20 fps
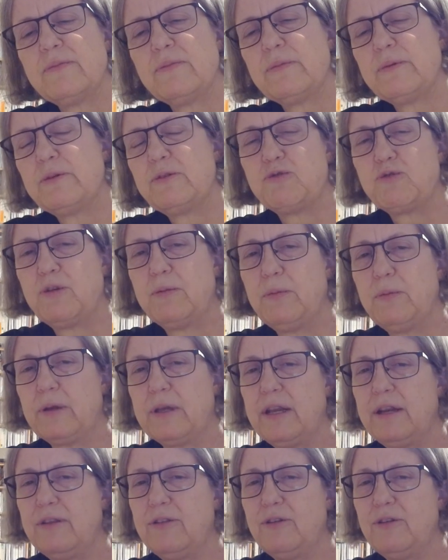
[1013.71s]
good trouble
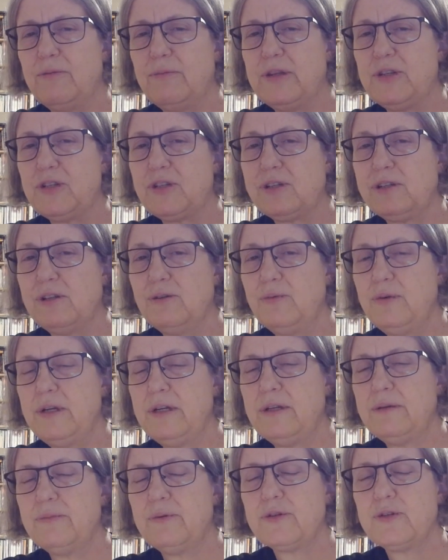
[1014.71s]
getting through my slow
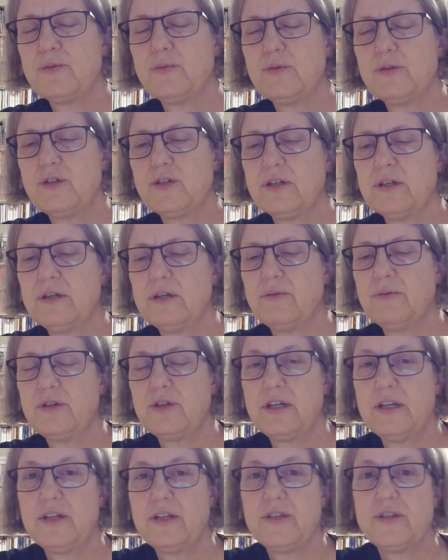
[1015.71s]
reading books, which I
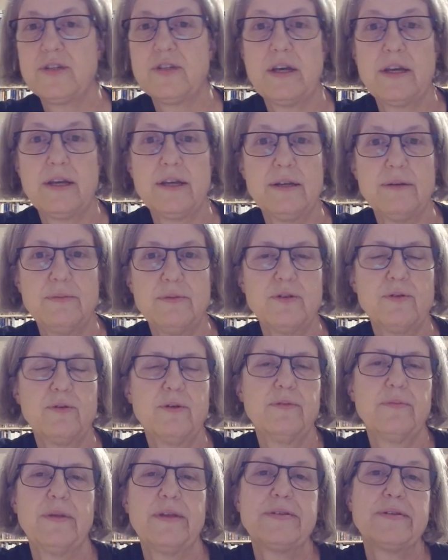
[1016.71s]
had assigned
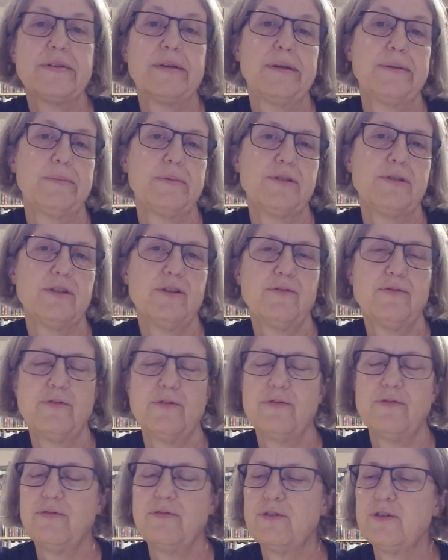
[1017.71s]
myself
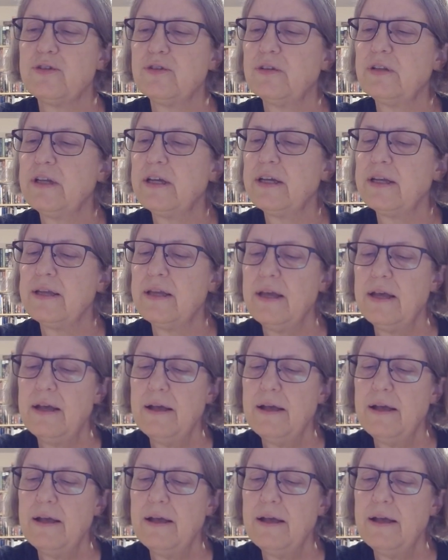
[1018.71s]
for July.